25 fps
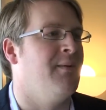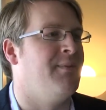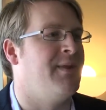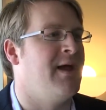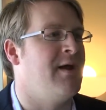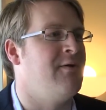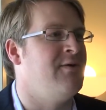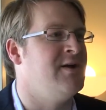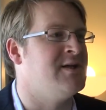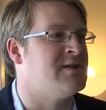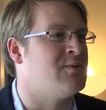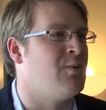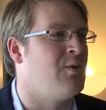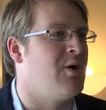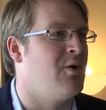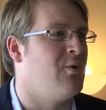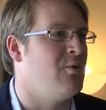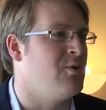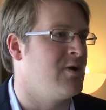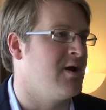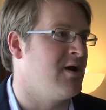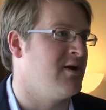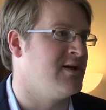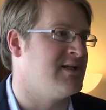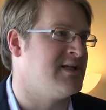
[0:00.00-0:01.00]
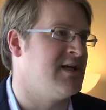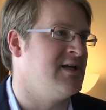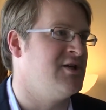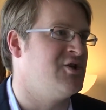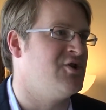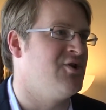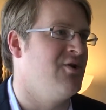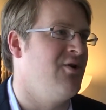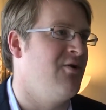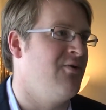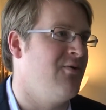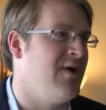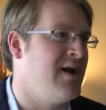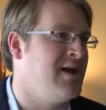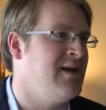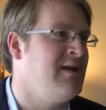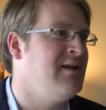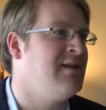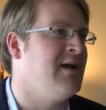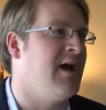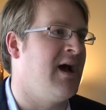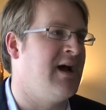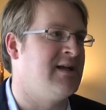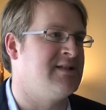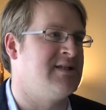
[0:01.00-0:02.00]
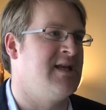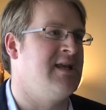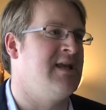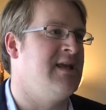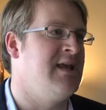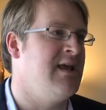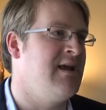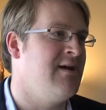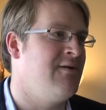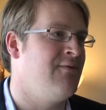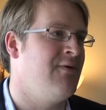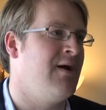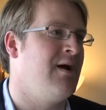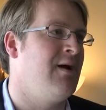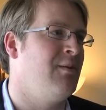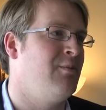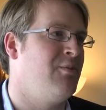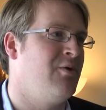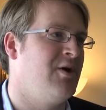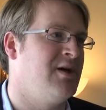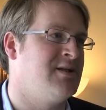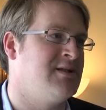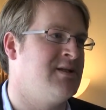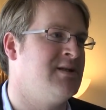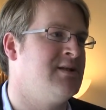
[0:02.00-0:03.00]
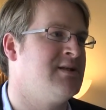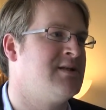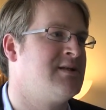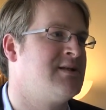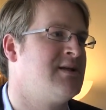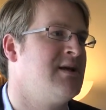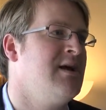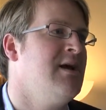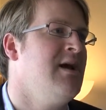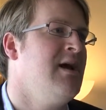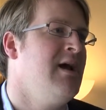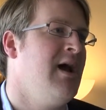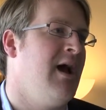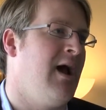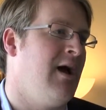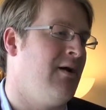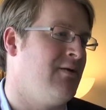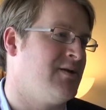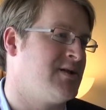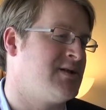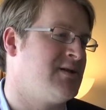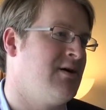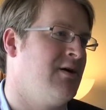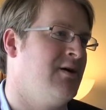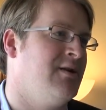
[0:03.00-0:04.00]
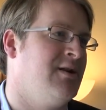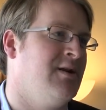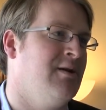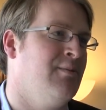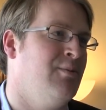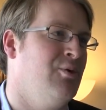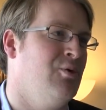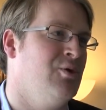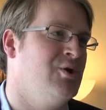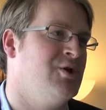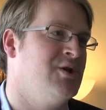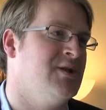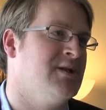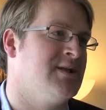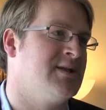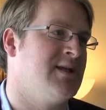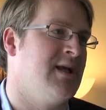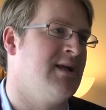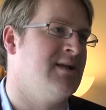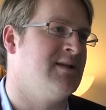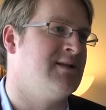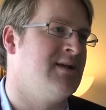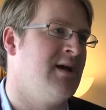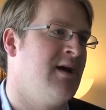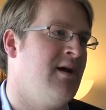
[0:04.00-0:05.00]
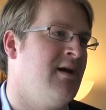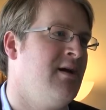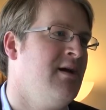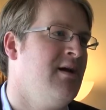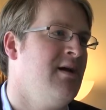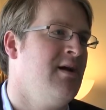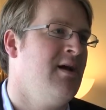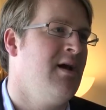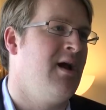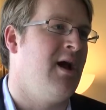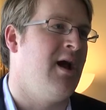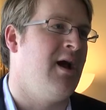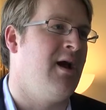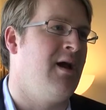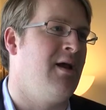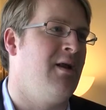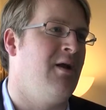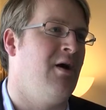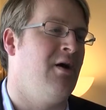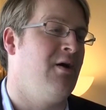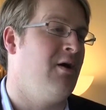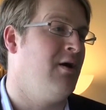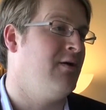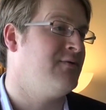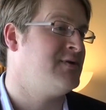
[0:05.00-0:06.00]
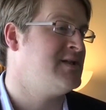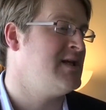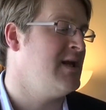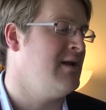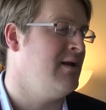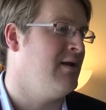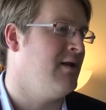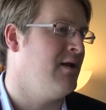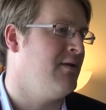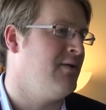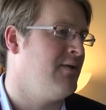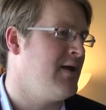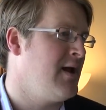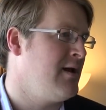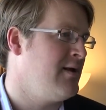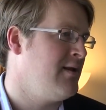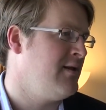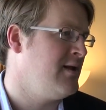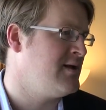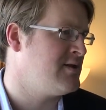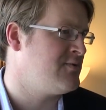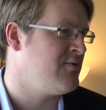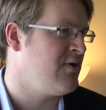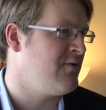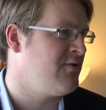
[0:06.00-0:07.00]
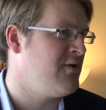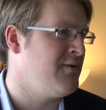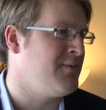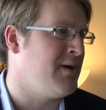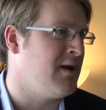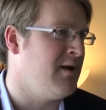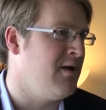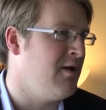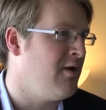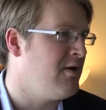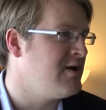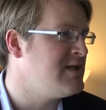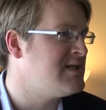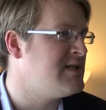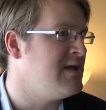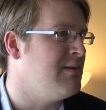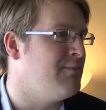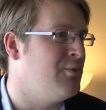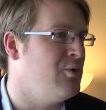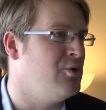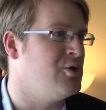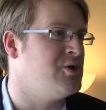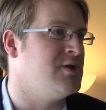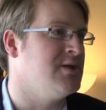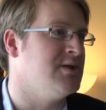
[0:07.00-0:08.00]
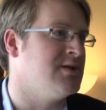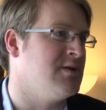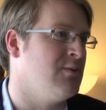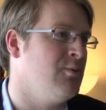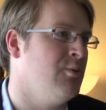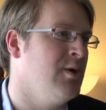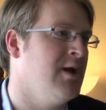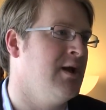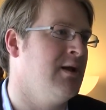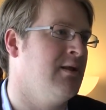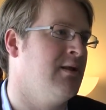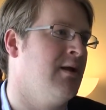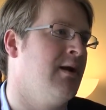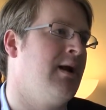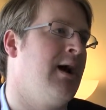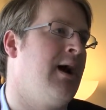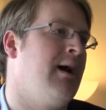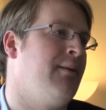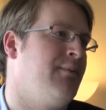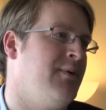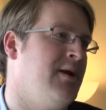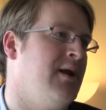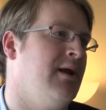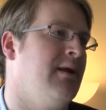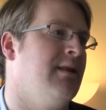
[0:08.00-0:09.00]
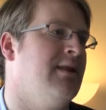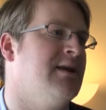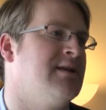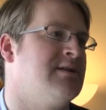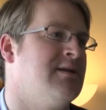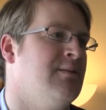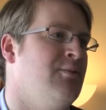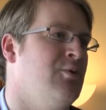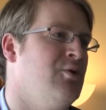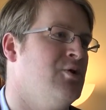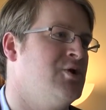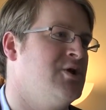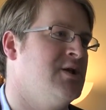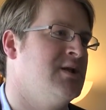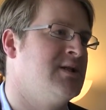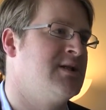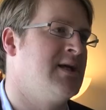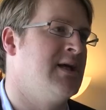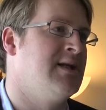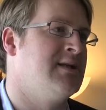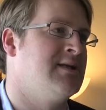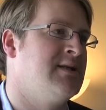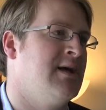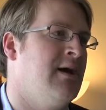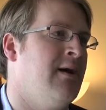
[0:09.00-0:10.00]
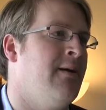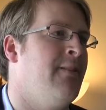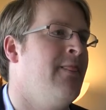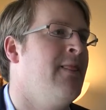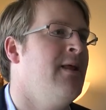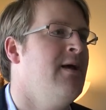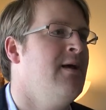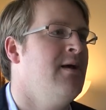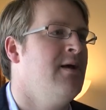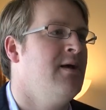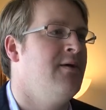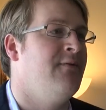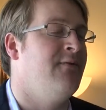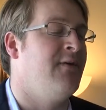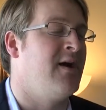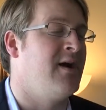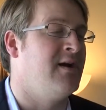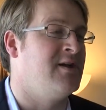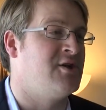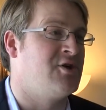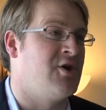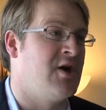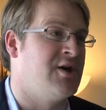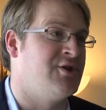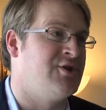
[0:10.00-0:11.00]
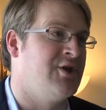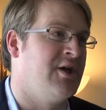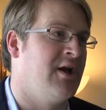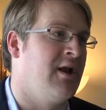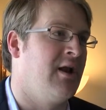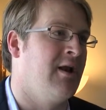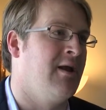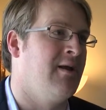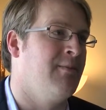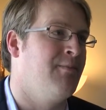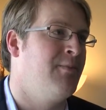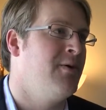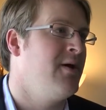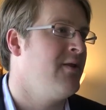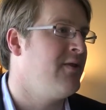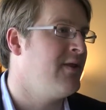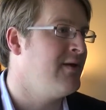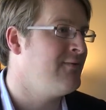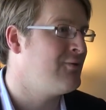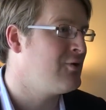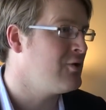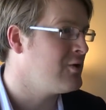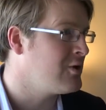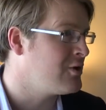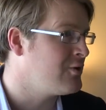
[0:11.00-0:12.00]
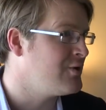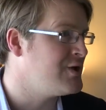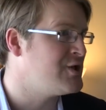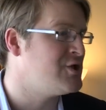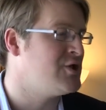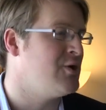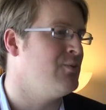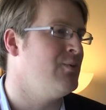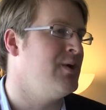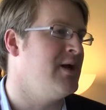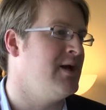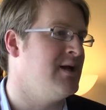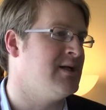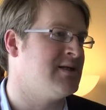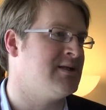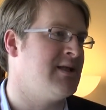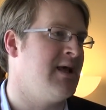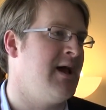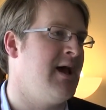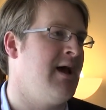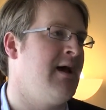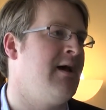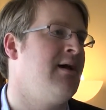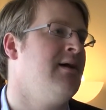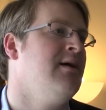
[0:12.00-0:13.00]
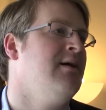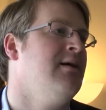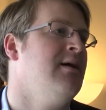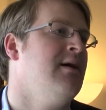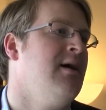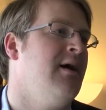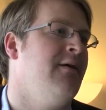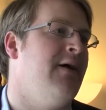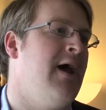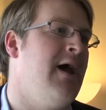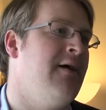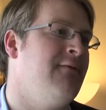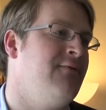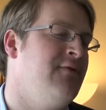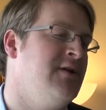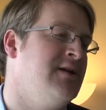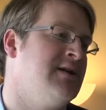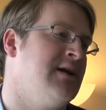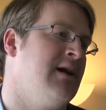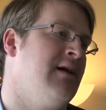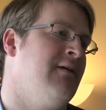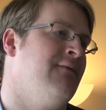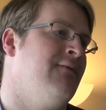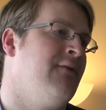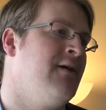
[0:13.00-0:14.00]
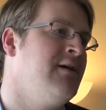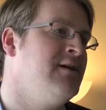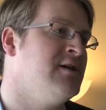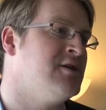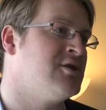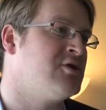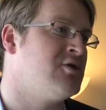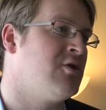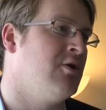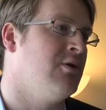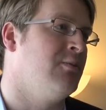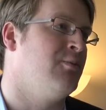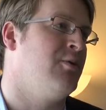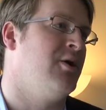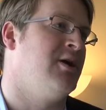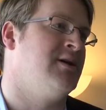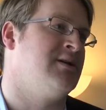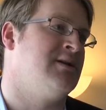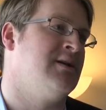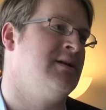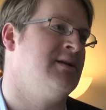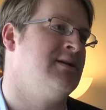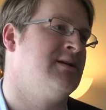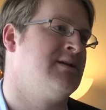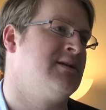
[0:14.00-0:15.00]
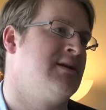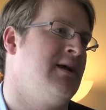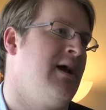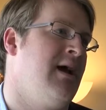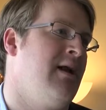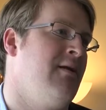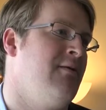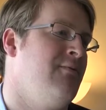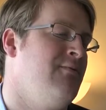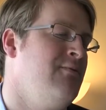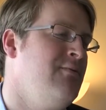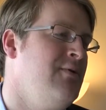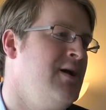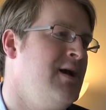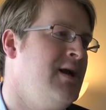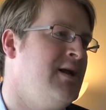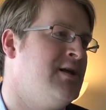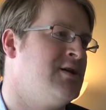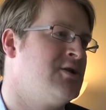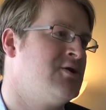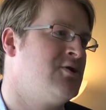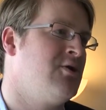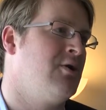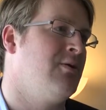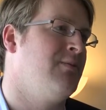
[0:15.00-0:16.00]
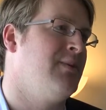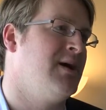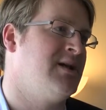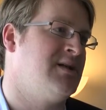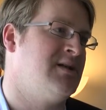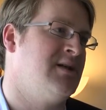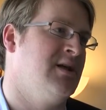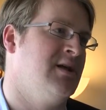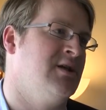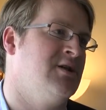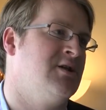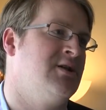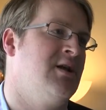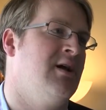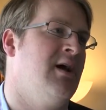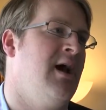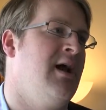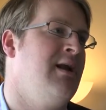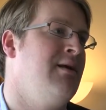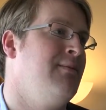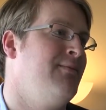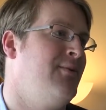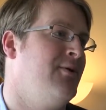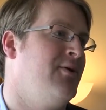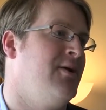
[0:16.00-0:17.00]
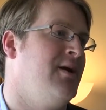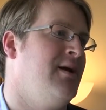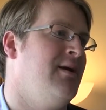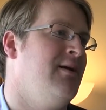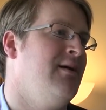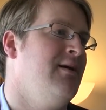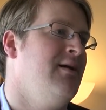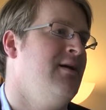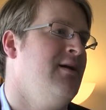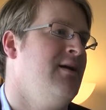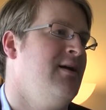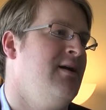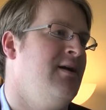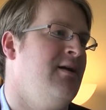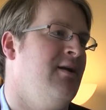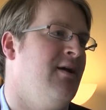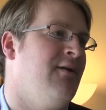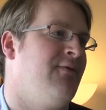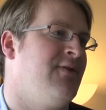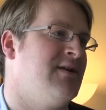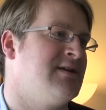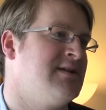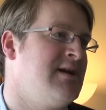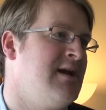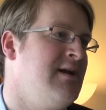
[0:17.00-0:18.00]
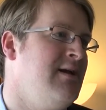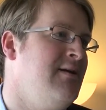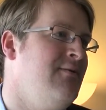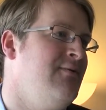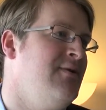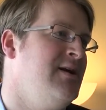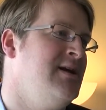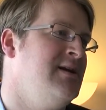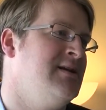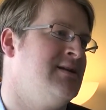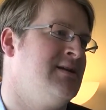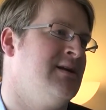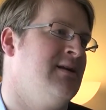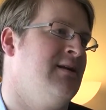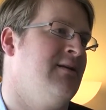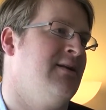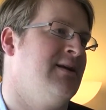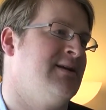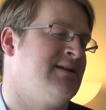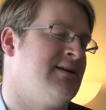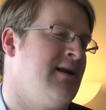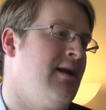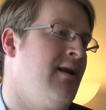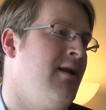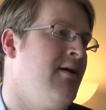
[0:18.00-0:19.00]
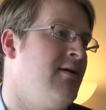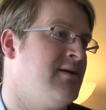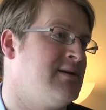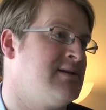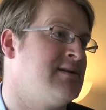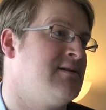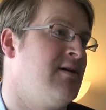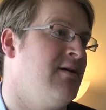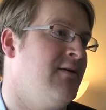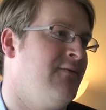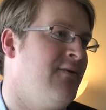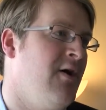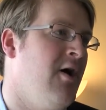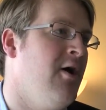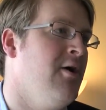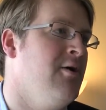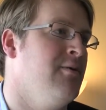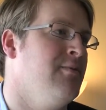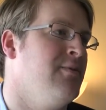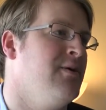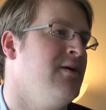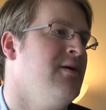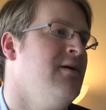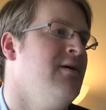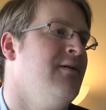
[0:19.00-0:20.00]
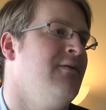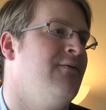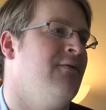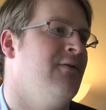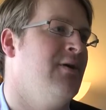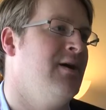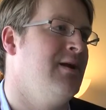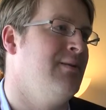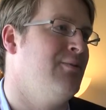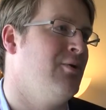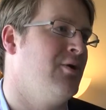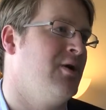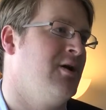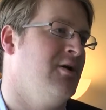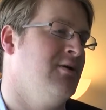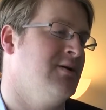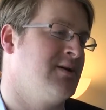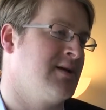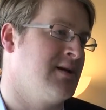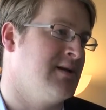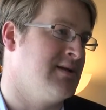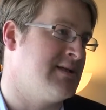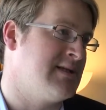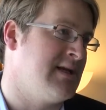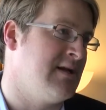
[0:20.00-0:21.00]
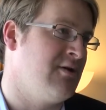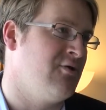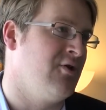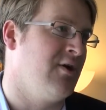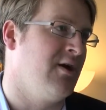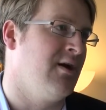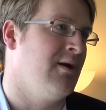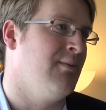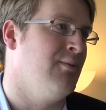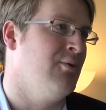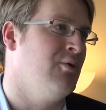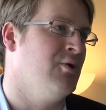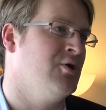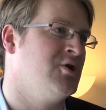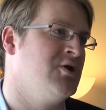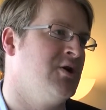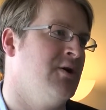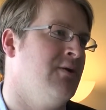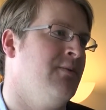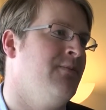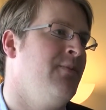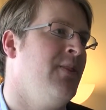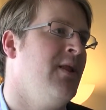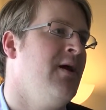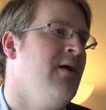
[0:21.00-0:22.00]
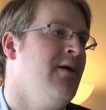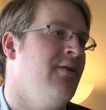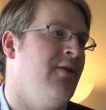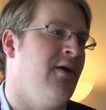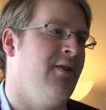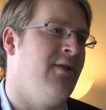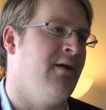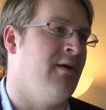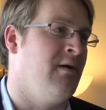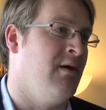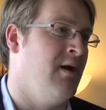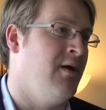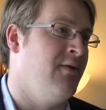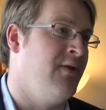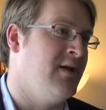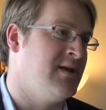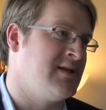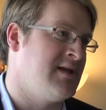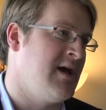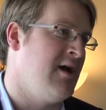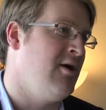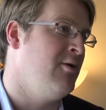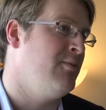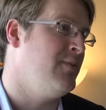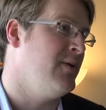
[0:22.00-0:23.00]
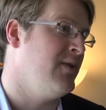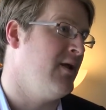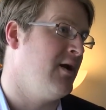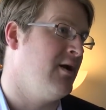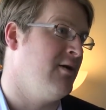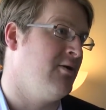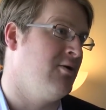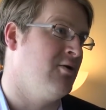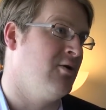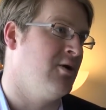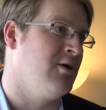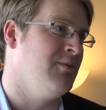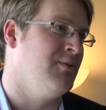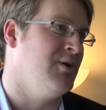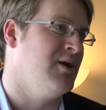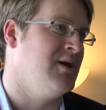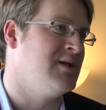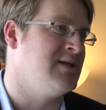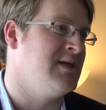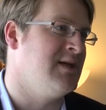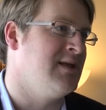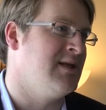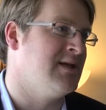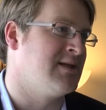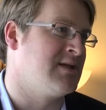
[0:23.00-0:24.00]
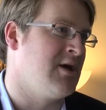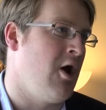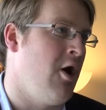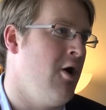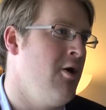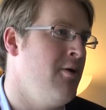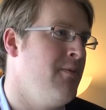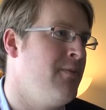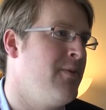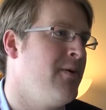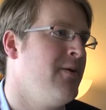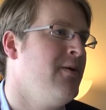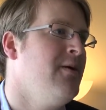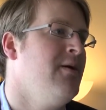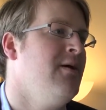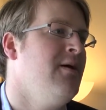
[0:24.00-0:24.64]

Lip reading: There is one organisation already that has a year-round presence outside the abortion centre. And I've seen there's roughly about 90 abortions a week that are happening in this abortion centre, very tragically. But they've got a Christian witness there every day, a very strong presence and a really strong message that anybody, if there's any reason, there's the last sign of hope for anybody who's considering an abortion, that there's help in the local community, there's hope,